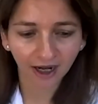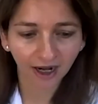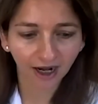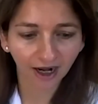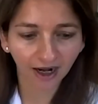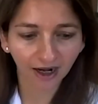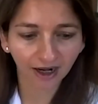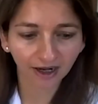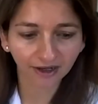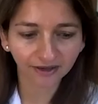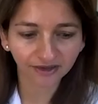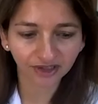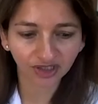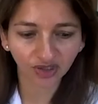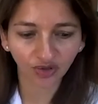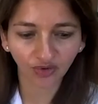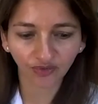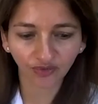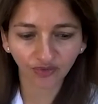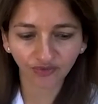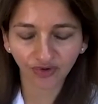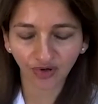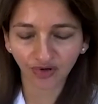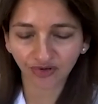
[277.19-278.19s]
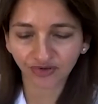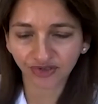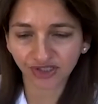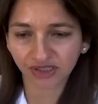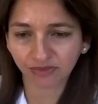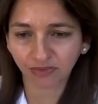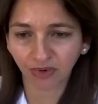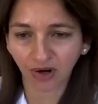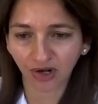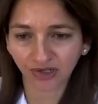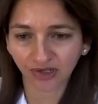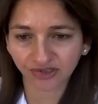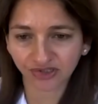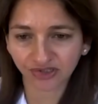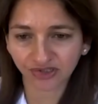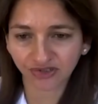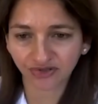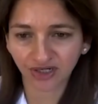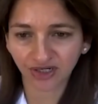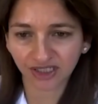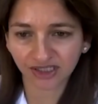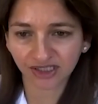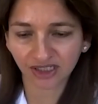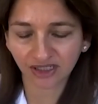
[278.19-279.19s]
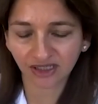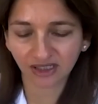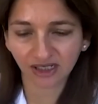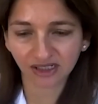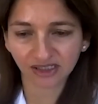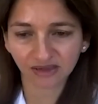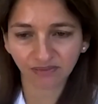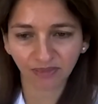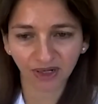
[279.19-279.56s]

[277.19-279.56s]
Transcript: the overall response rates in this